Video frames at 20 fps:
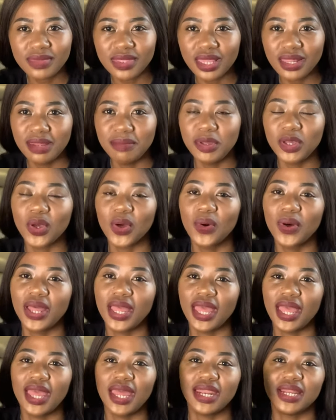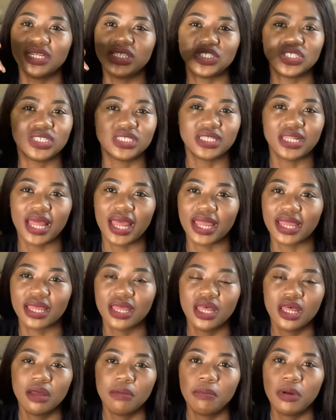Let me go ahead and just like
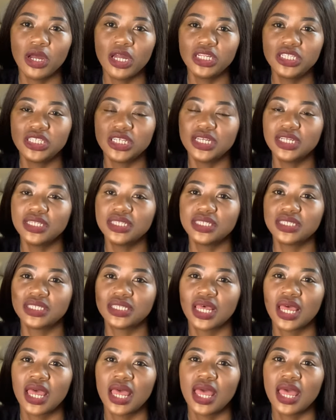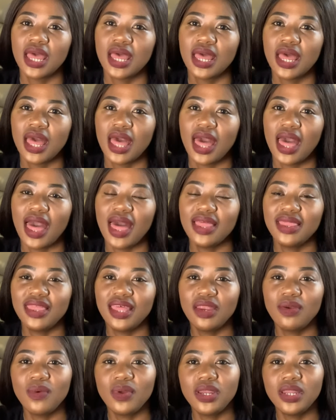purchase. And
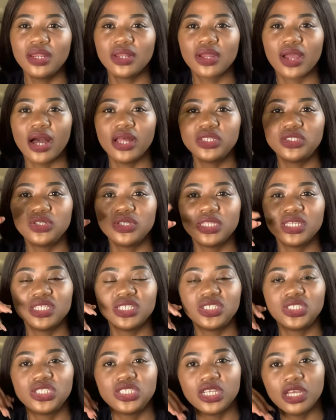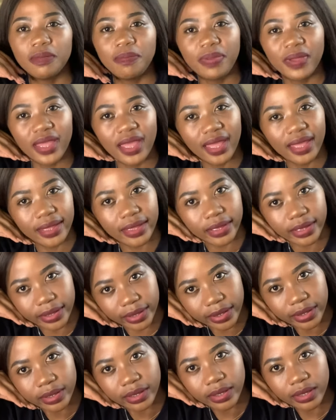then when it got to the shipping,
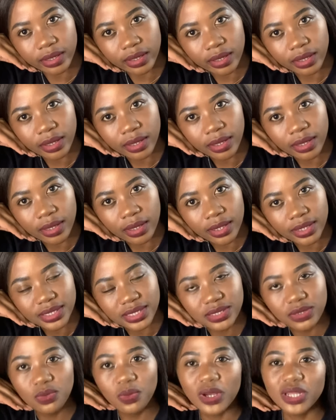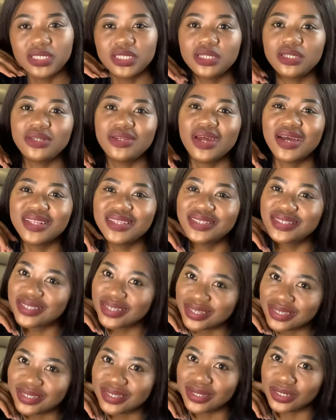was it not
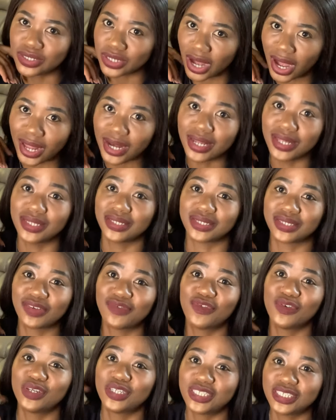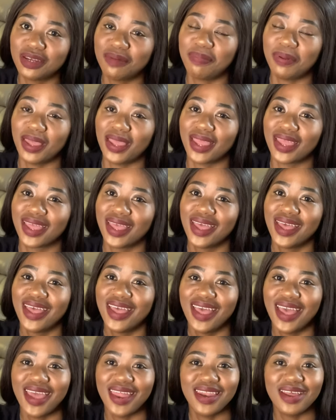$60 for shipping?
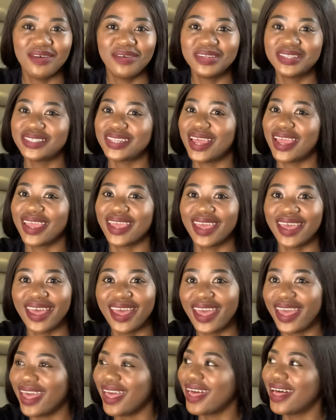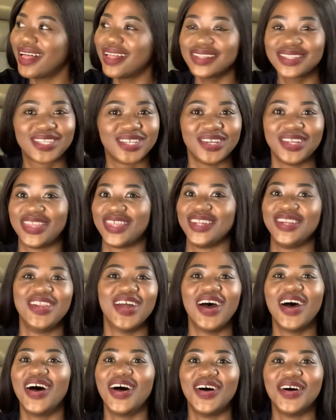And I was like, hell to the
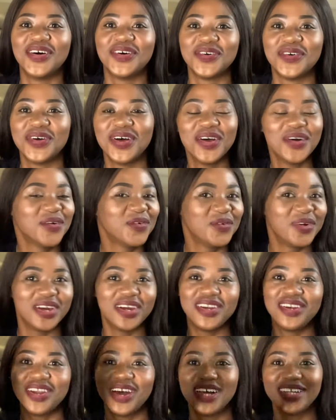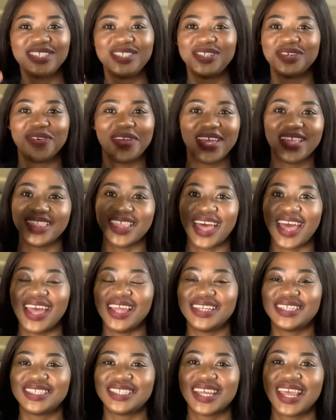no, we're not doing
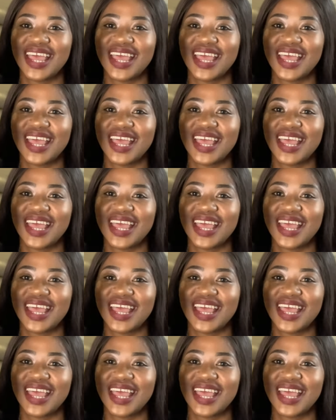that.